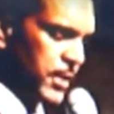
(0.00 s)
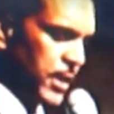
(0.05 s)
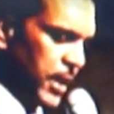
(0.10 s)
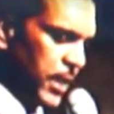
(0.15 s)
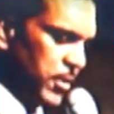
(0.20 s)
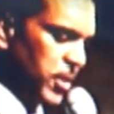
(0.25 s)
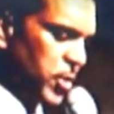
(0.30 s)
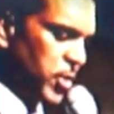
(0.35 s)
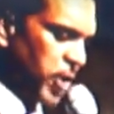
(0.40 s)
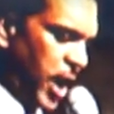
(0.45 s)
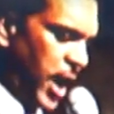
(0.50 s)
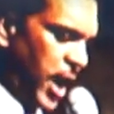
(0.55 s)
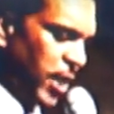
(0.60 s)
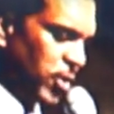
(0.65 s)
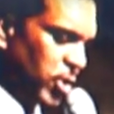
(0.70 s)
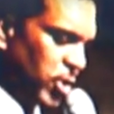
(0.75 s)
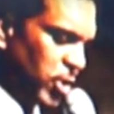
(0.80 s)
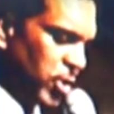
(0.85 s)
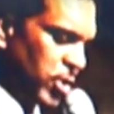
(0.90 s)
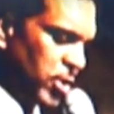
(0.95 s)
In the
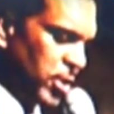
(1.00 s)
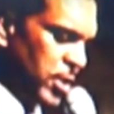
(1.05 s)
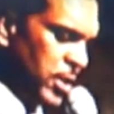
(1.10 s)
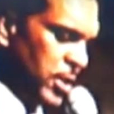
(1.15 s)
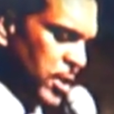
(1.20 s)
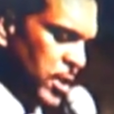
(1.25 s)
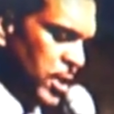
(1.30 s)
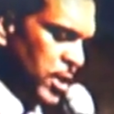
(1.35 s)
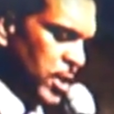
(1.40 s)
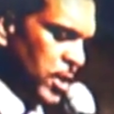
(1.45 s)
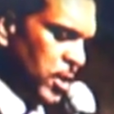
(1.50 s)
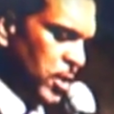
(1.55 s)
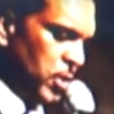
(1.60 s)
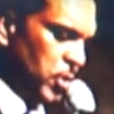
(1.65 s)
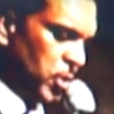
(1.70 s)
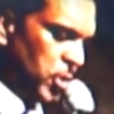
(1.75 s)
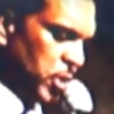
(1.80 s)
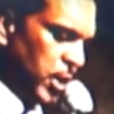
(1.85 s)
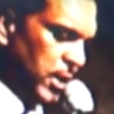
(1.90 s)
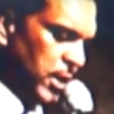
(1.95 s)
church,
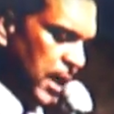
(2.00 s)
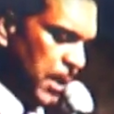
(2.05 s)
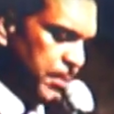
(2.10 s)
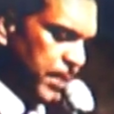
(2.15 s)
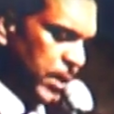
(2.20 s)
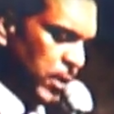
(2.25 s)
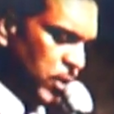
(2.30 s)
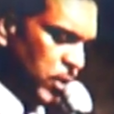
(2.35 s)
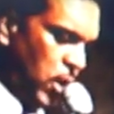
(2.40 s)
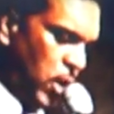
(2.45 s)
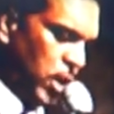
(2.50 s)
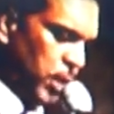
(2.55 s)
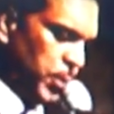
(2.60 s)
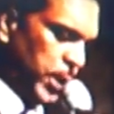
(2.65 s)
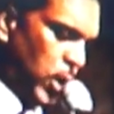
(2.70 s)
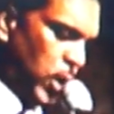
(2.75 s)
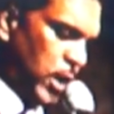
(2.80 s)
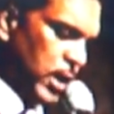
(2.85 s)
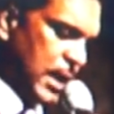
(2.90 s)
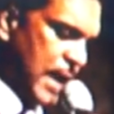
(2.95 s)
you should not be adorned
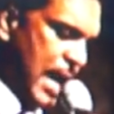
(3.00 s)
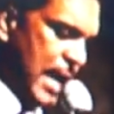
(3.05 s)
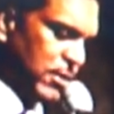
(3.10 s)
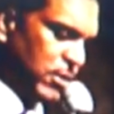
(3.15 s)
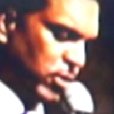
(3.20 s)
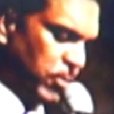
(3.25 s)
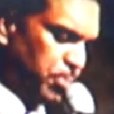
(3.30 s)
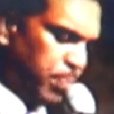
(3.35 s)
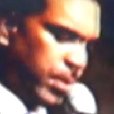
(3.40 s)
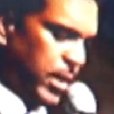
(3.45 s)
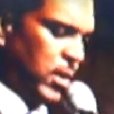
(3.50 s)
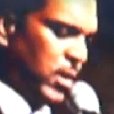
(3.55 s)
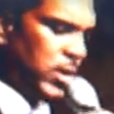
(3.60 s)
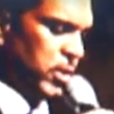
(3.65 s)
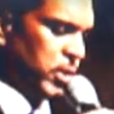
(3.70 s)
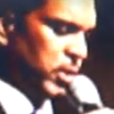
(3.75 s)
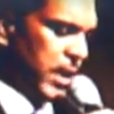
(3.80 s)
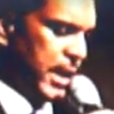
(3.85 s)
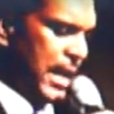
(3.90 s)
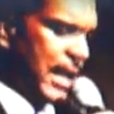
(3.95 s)
with all kinds of
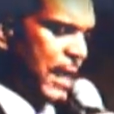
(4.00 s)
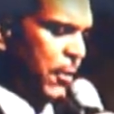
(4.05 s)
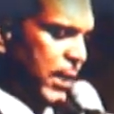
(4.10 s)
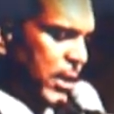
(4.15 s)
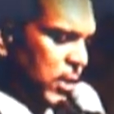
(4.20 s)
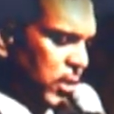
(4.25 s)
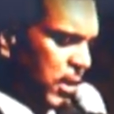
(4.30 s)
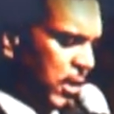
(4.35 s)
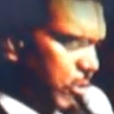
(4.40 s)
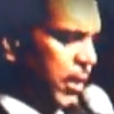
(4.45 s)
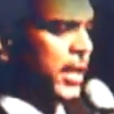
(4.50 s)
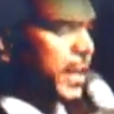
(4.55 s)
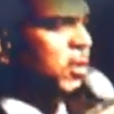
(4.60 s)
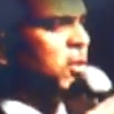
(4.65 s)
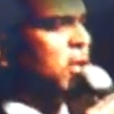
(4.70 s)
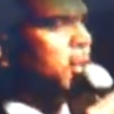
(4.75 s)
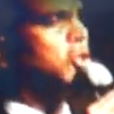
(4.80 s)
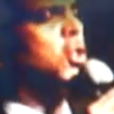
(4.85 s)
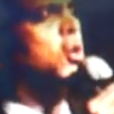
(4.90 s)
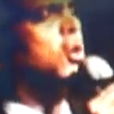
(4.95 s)
pearls and earrings and
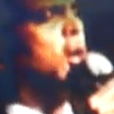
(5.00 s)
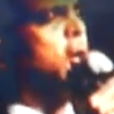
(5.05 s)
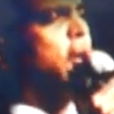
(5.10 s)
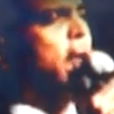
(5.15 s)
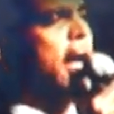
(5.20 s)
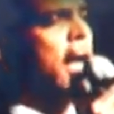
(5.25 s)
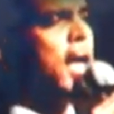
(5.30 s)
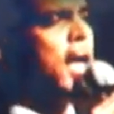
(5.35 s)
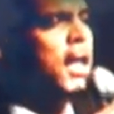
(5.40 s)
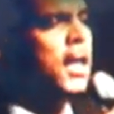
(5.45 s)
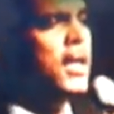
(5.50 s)
rings and jewelry.